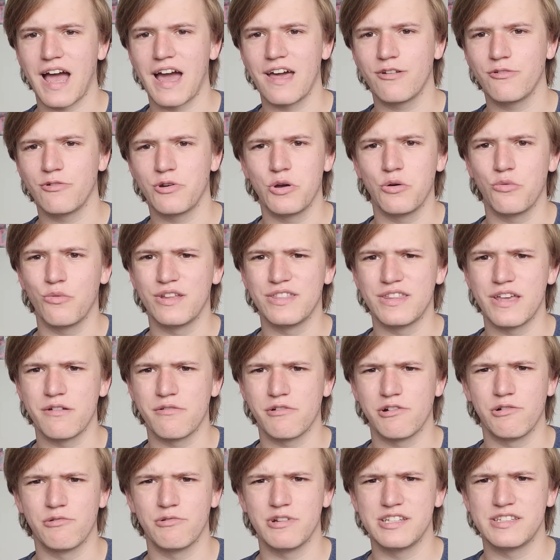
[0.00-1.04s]
I don't know when they
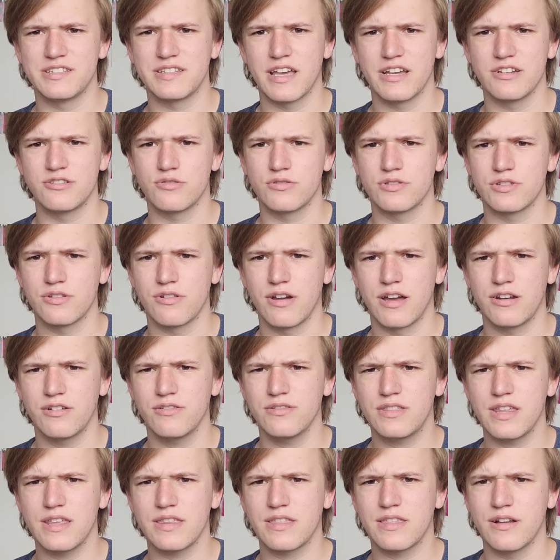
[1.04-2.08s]
were rescheduled to. I
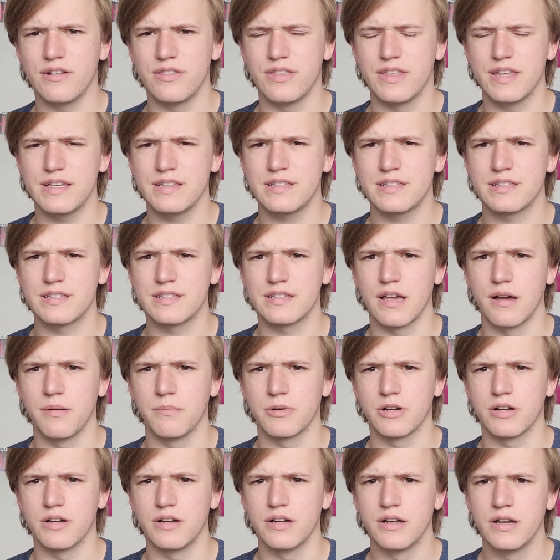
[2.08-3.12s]
don't think they're this
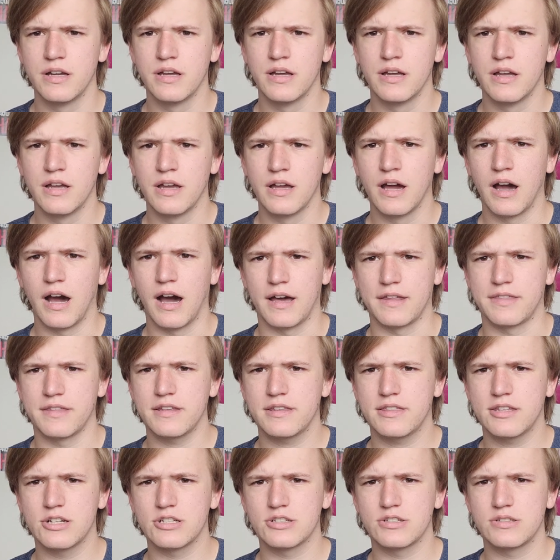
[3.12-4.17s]
summer. I
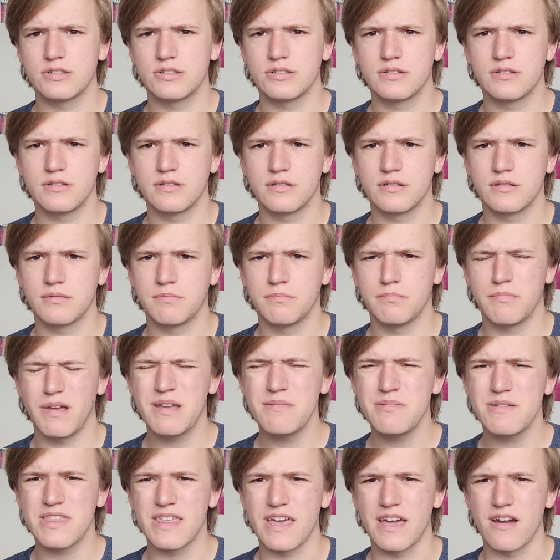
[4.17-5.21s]
think
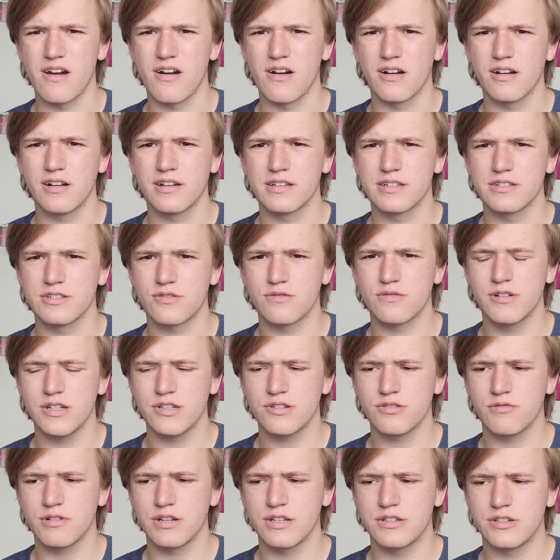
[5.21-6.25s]
maybe they are, because
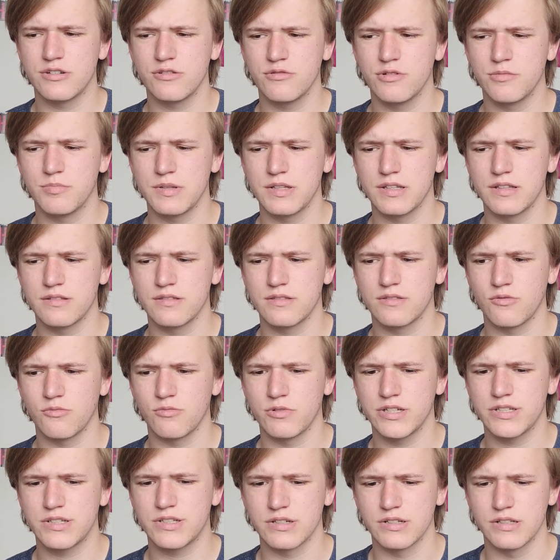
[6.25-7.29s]
2022 would be the
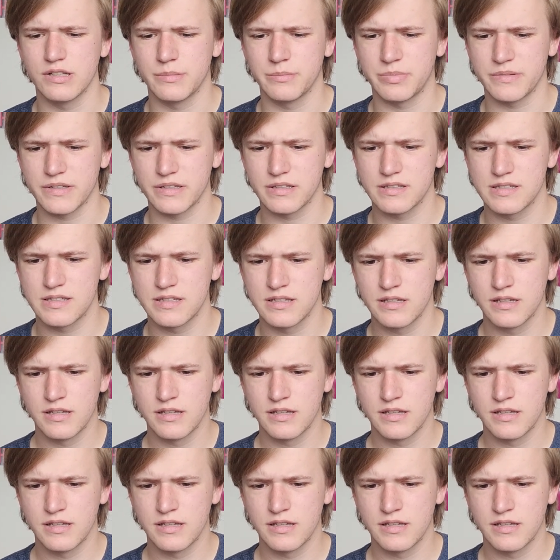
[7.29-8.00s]
Winter Olympics.